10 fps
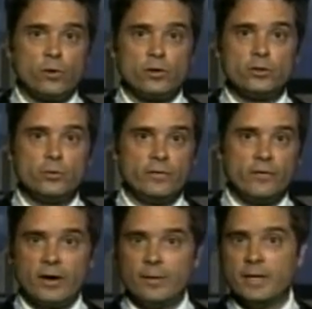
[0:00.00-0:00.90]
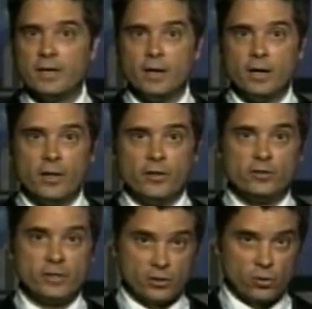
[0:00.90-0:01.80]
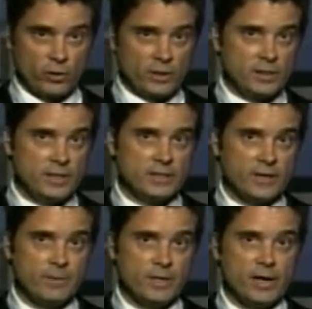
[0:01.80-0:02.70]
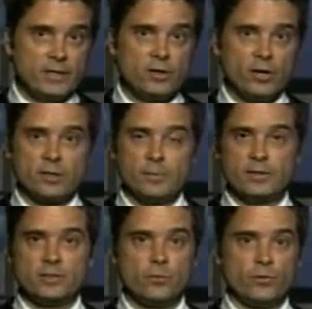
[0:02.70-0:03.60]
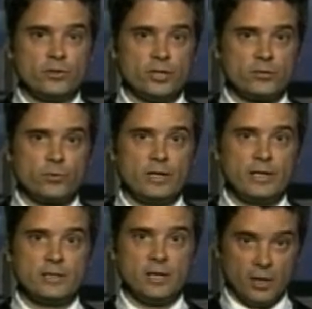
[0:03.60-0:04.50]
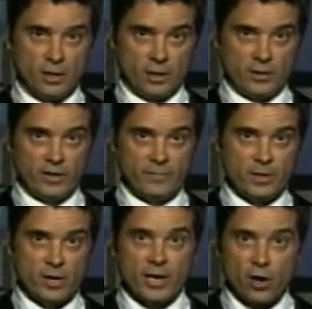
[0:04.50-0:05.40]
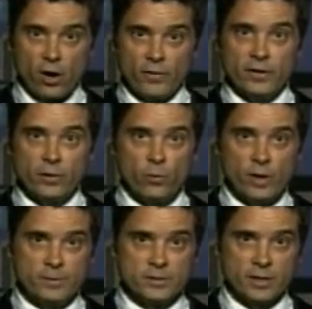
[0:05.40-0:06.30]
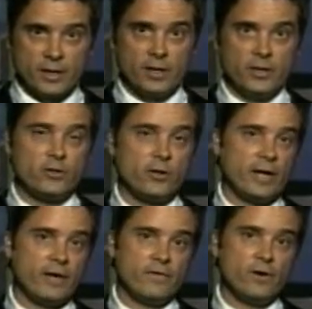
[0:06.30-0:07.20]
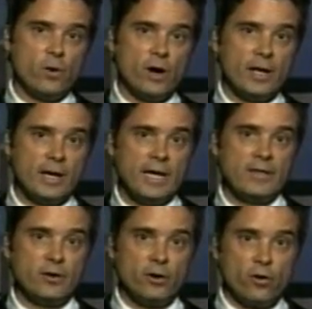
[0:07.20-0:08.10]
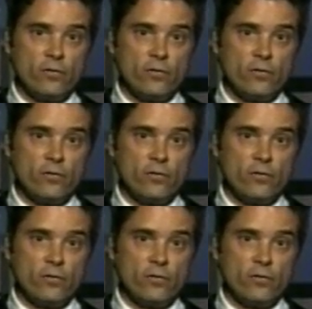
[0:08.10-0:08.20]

War II environment. There's, according to these FBI documents that were just released, the FBI on their website under FOIA, there are